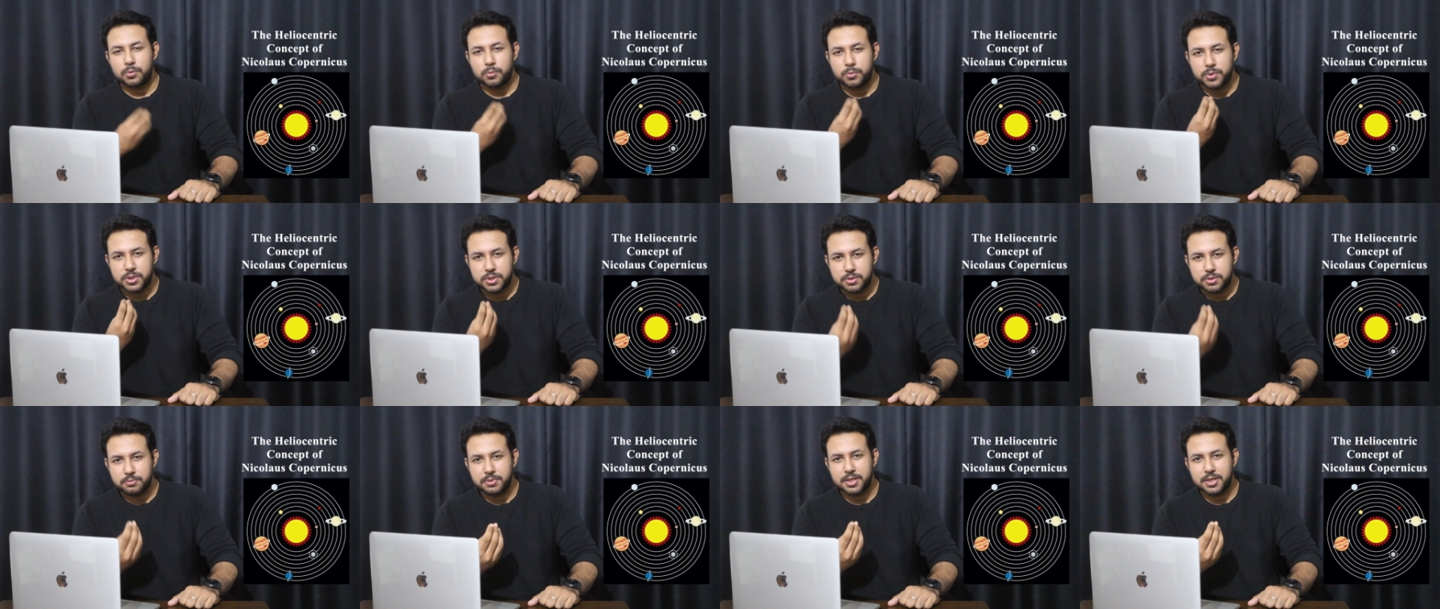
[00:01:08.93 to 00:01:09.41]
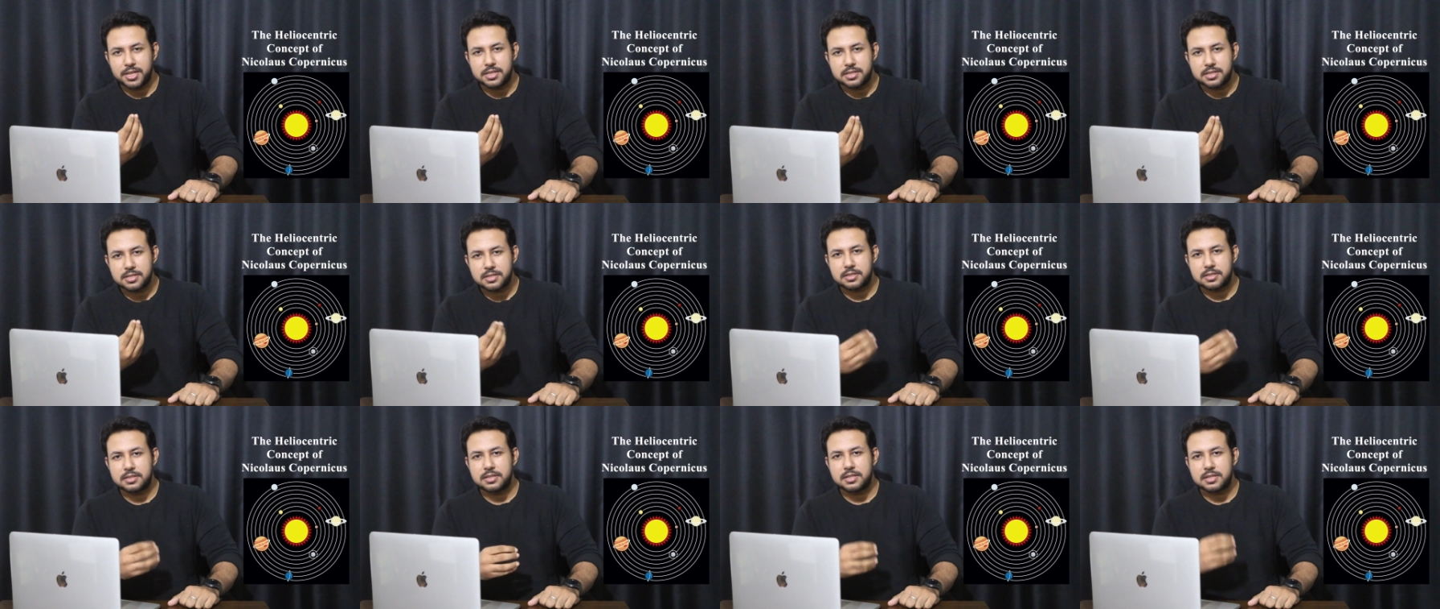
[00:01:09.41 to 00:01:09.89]
which
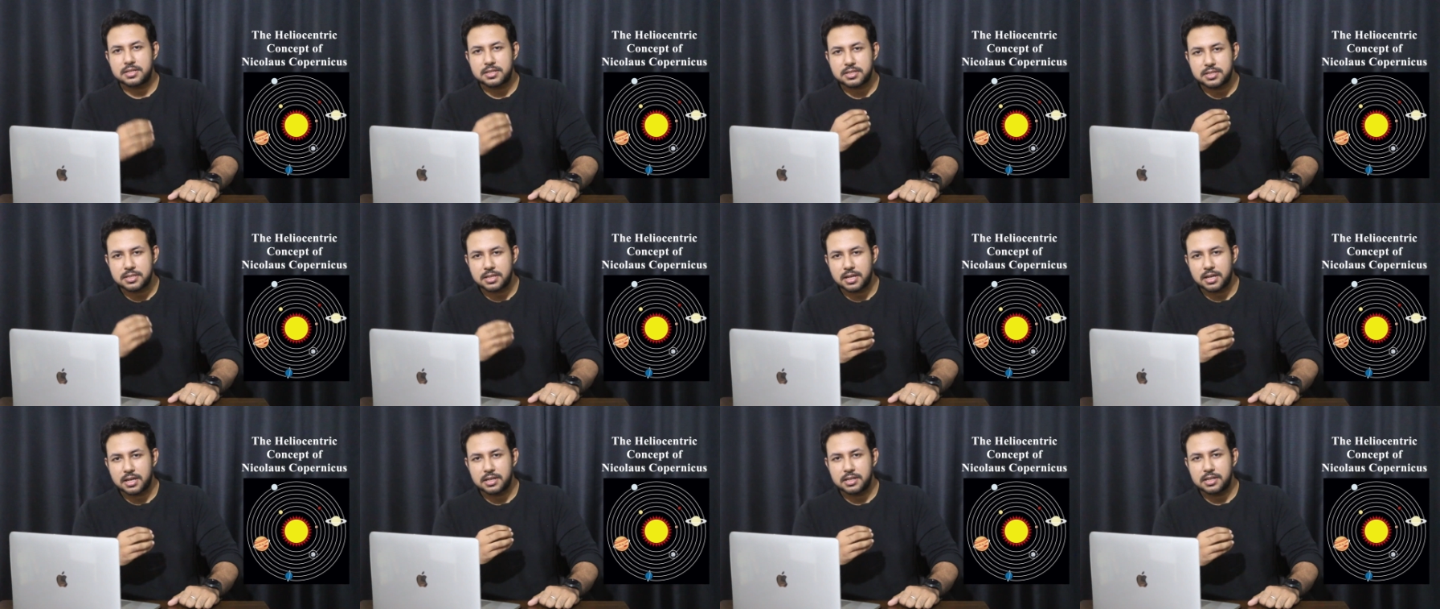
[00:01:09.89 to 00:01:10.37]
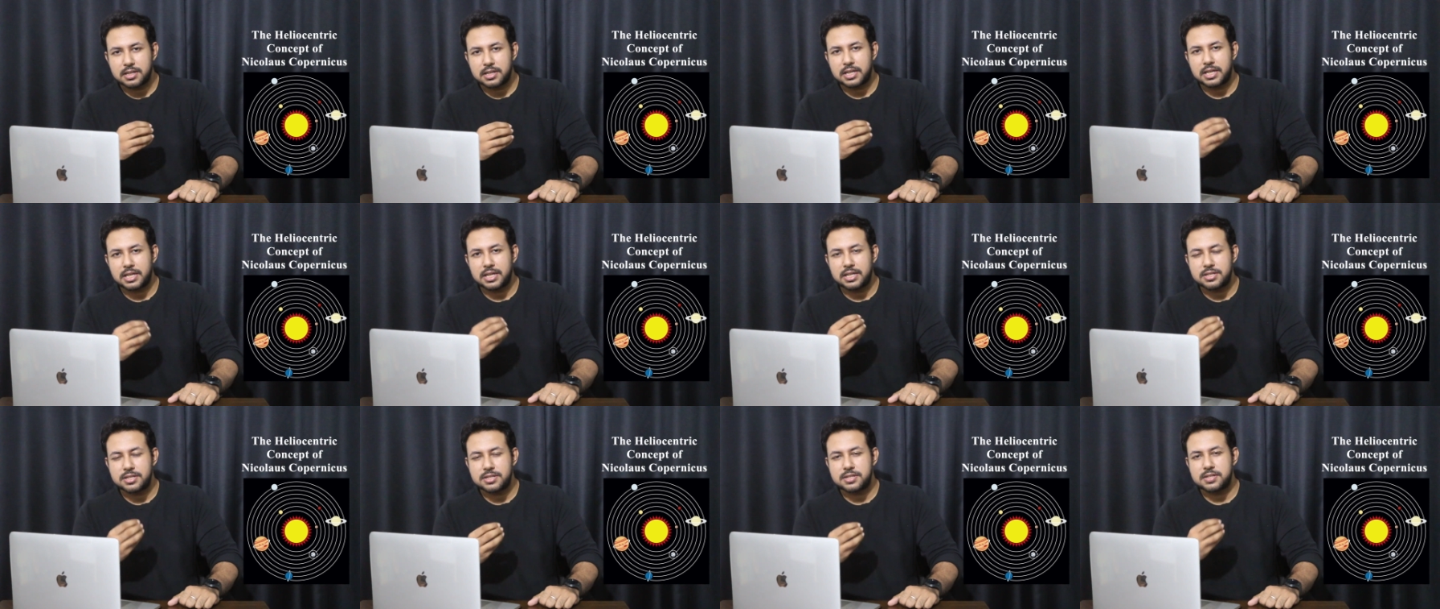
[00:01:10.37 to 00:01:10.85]
means the sun
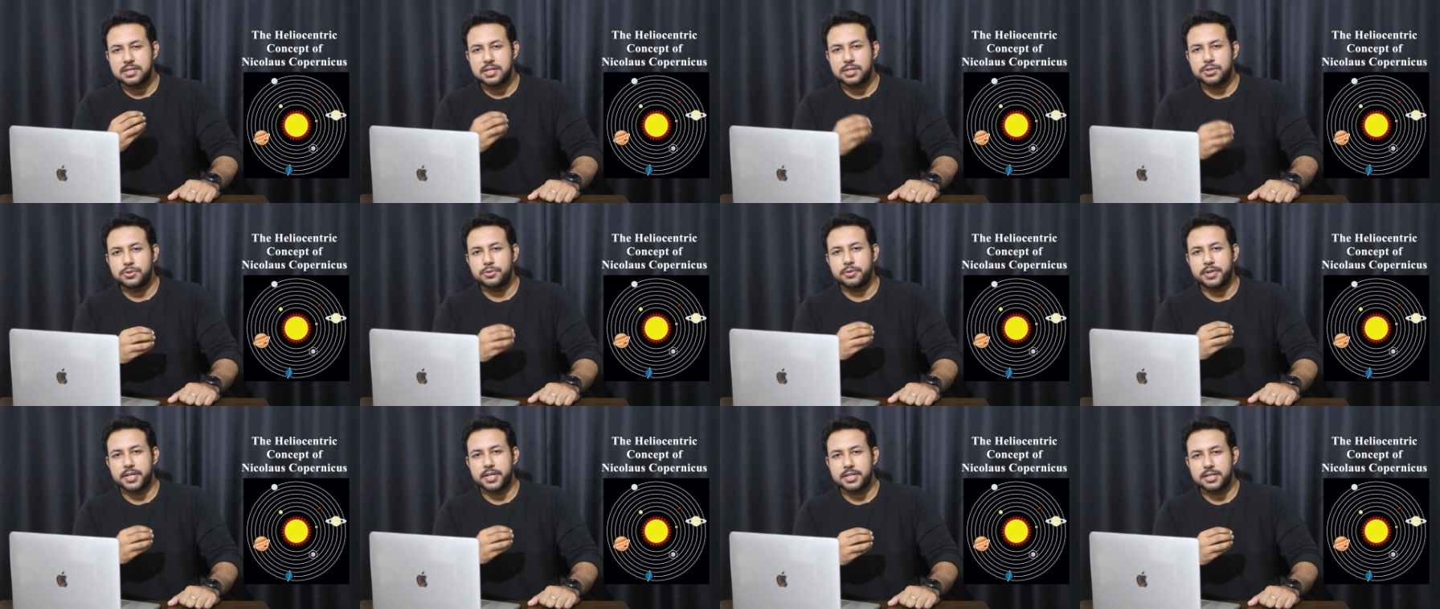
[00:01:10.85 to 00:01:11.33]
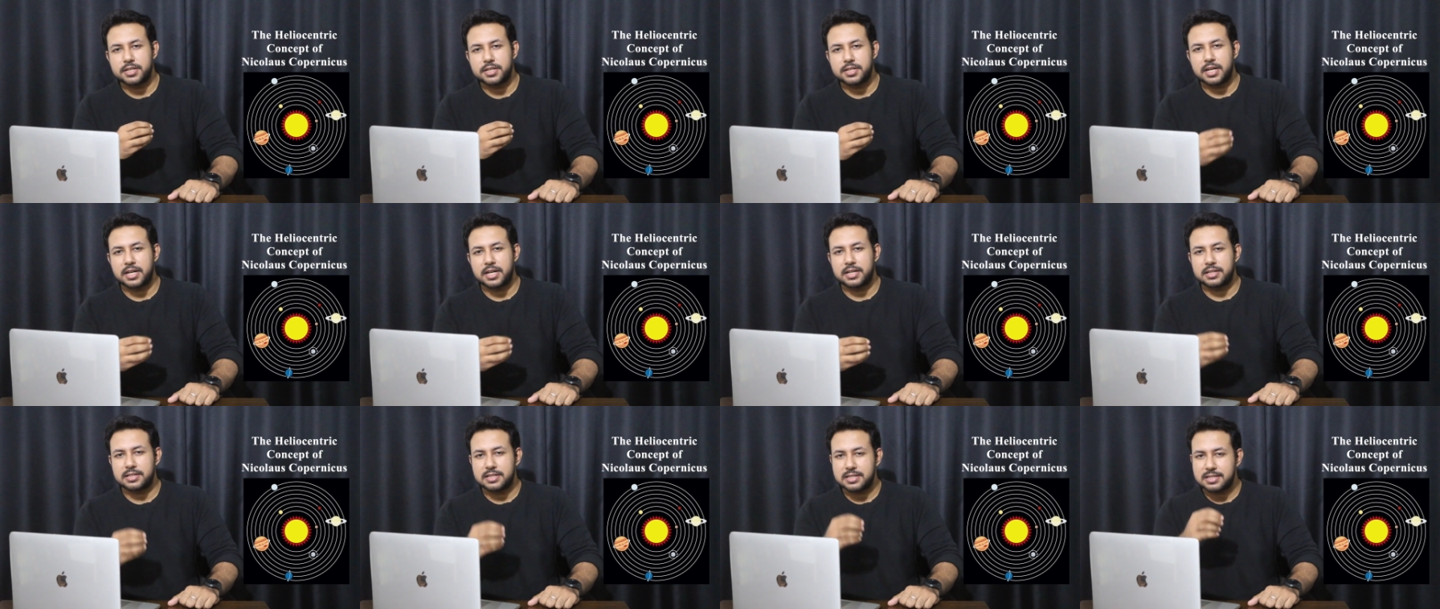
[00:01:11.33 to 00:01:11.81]
is situated
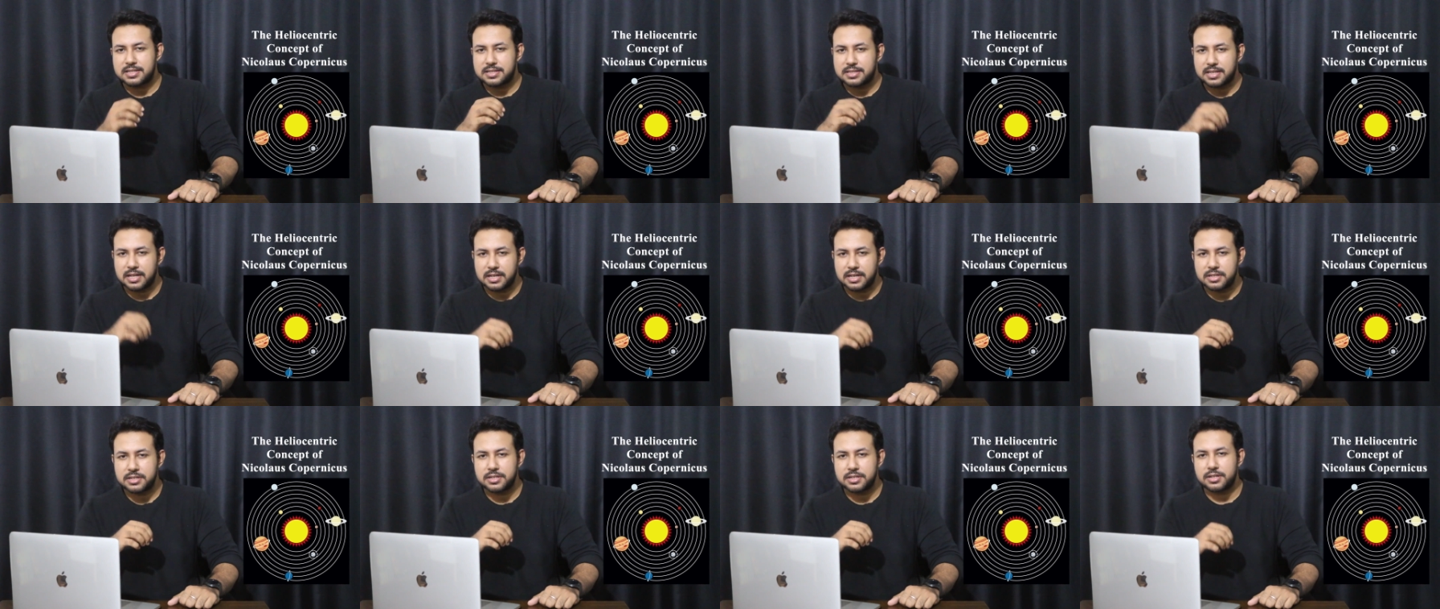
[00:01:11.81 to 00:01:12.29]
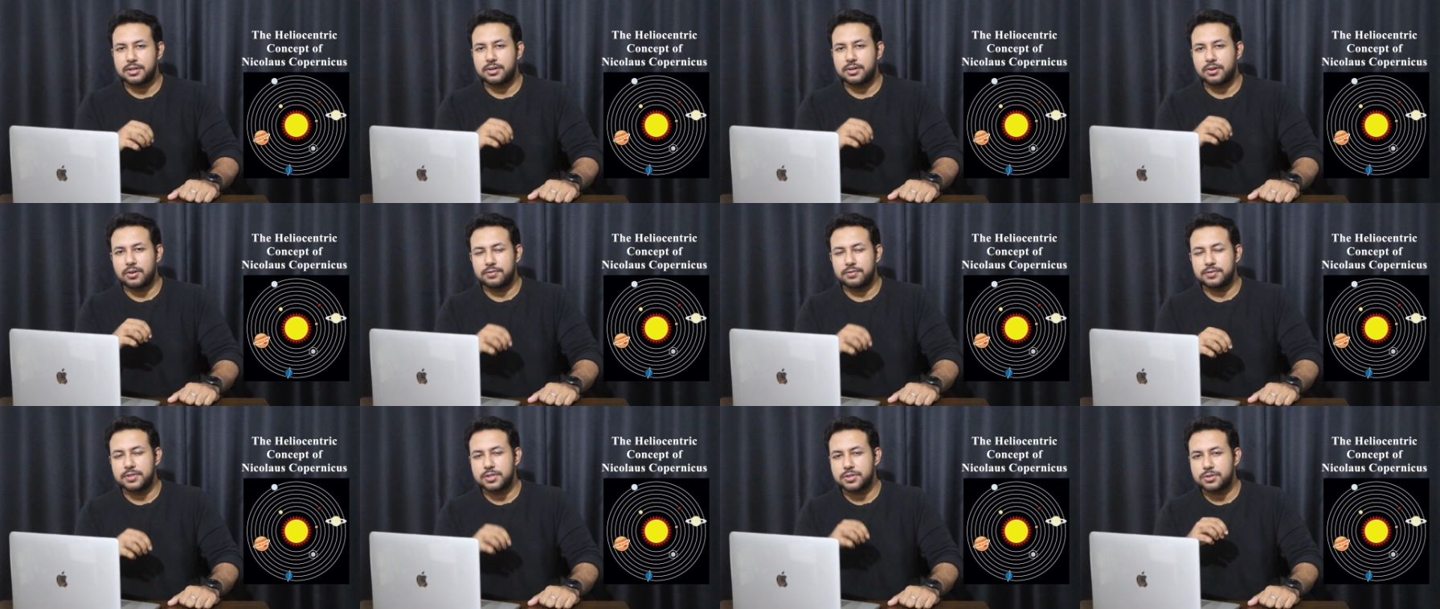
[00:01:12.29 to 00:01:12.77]
at the center
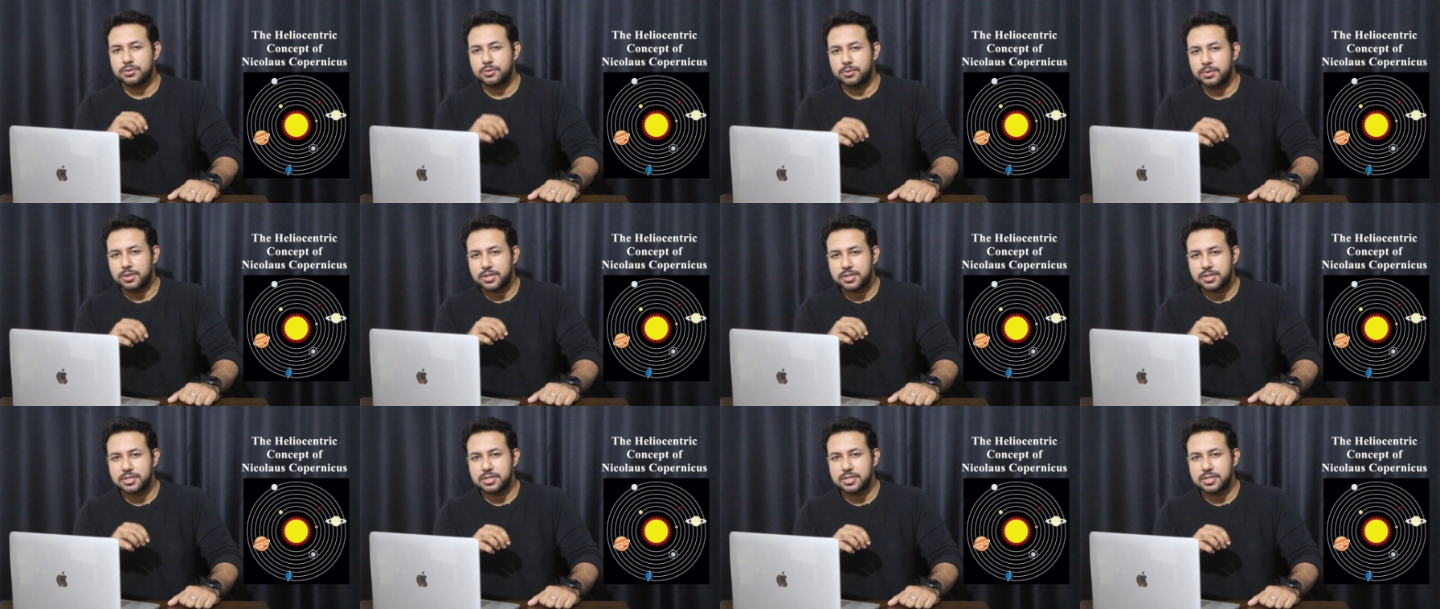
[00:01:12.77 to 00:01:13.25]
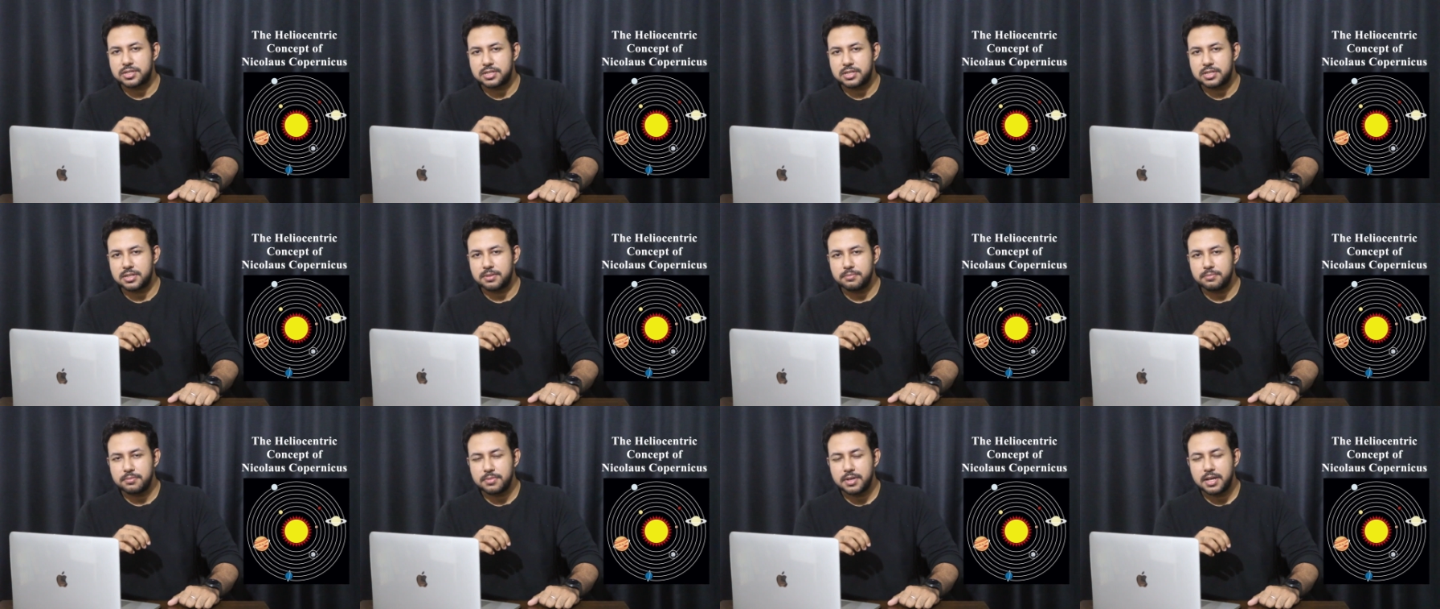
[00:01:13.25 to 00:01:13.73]
of the solar
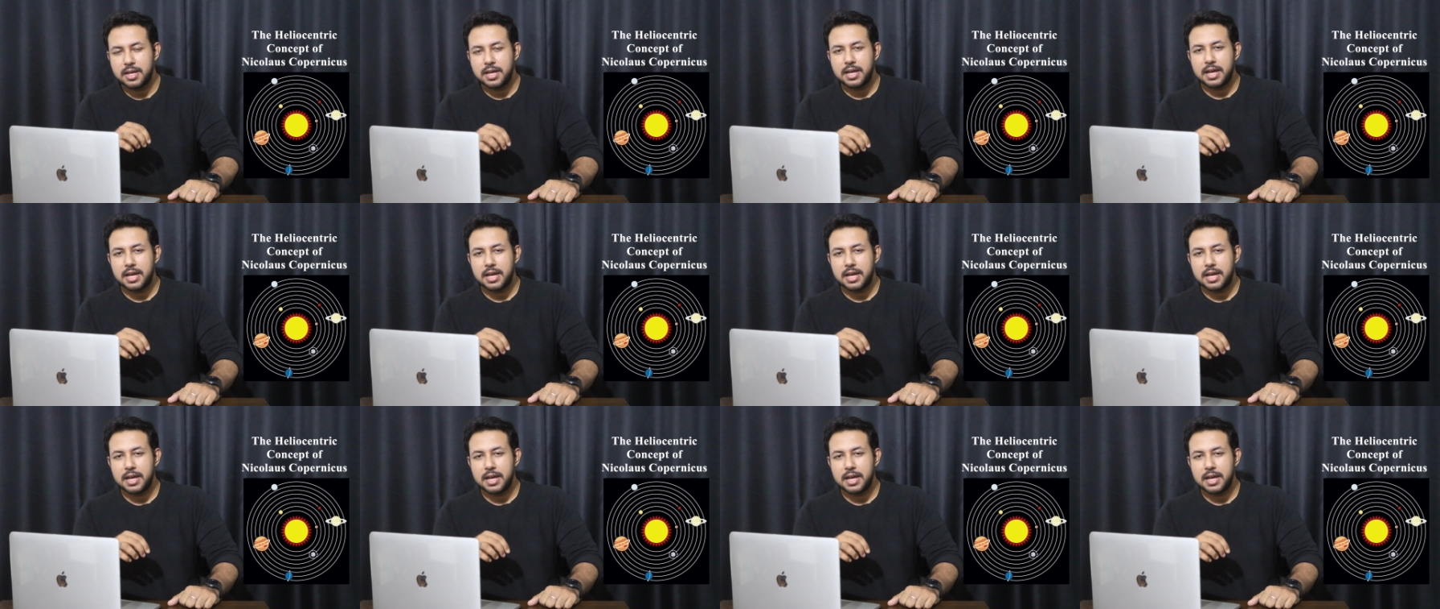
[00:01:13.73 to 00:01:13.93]
system